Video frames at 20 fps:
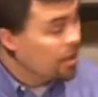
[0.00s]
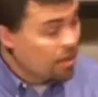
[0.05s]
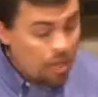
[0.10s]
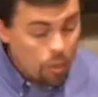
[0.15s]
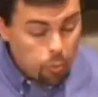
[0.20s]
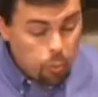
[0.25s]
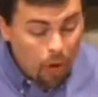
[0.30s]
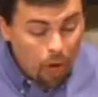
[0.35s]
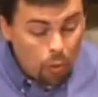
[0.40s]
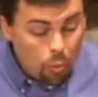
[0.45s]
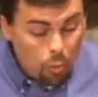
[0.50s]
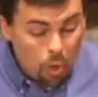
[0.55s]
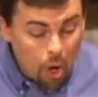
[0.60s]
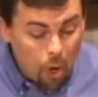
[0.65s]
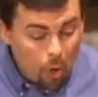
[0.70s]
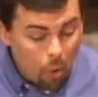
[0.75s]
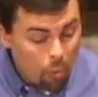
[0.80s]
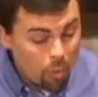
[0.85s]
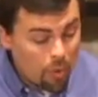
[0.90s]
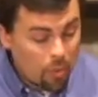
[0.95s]
then what
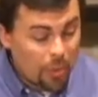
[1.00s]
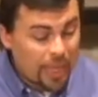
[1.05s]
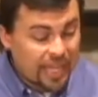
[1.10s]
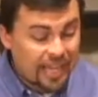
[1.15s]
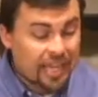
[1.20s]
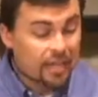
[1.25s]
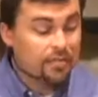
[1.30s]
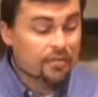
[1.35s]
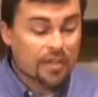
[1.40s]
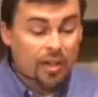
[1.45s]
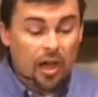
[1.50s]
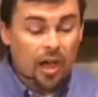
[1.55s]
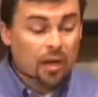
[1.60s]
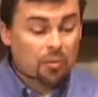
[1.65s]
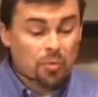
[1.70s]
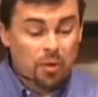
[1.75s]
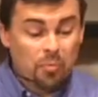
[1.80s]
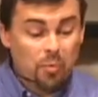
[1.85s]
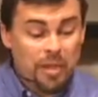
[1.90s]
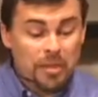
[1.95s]
role will we give
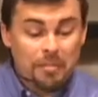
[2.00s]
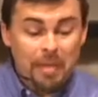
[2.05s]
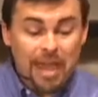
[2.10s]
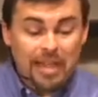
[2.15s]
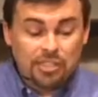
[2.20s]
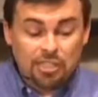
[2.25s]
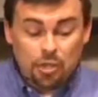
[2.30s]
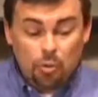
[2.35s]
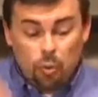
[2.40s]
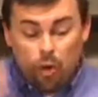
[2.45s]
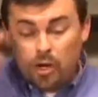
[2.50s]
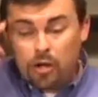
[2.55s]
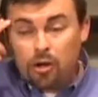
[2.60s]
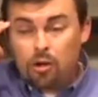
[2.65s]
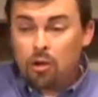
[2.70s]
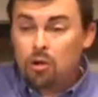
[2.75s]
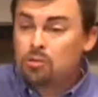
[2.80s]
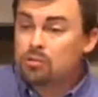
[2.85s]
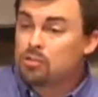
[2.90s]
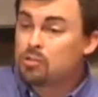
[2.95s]
God when we imagine what
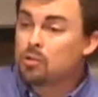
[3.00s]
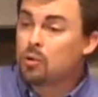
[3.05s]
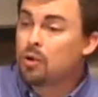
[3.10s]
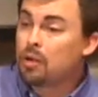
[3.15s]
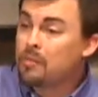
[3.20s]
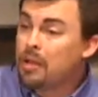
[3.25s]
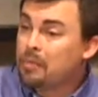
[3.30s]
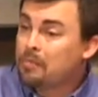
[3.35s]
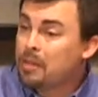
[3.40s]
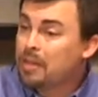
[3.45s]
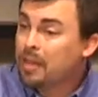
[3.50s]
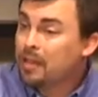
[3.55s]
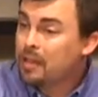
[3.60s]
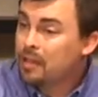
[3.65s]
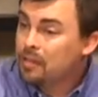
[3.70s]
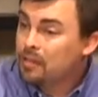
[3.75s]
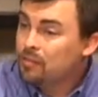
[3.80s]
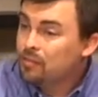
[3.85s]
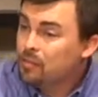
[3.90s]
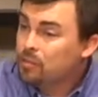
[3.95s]
our own story might be
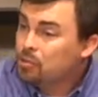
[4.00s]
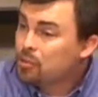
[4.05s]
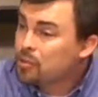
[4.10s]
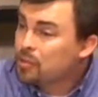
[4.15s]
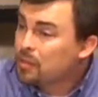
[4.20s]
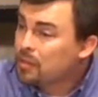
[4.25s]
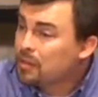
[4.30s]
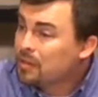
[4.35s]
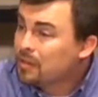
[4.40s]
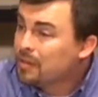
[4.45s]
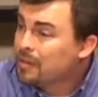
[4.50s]
like in the future?